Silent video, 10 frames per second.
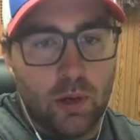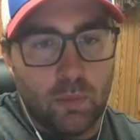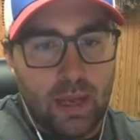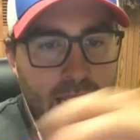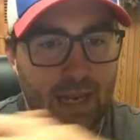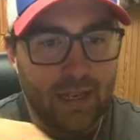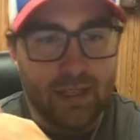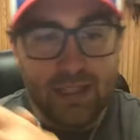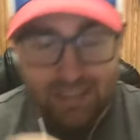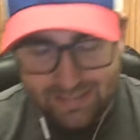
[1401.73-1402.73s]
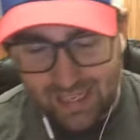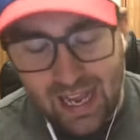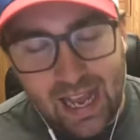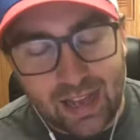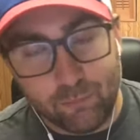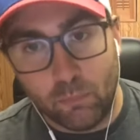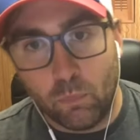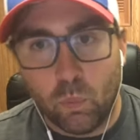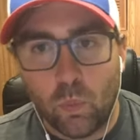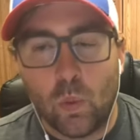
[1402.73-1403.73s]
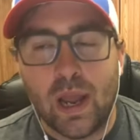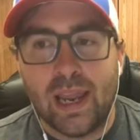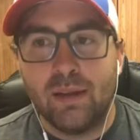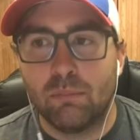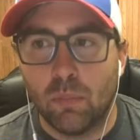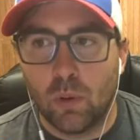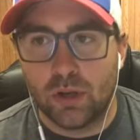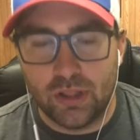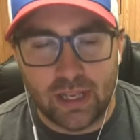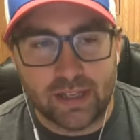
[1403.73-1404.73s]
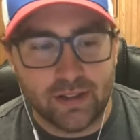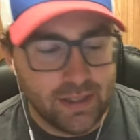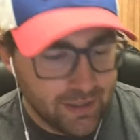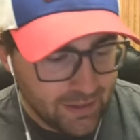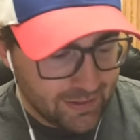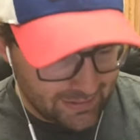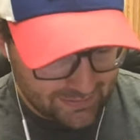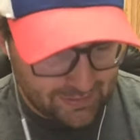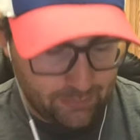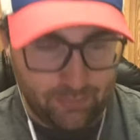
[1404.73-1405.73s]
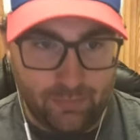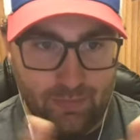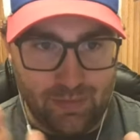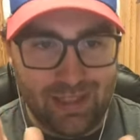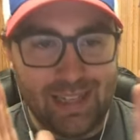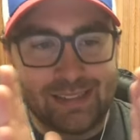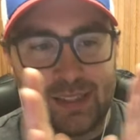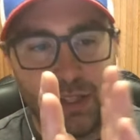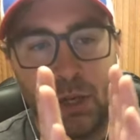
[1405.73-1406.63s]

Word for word: one way is way more likely. That's that's a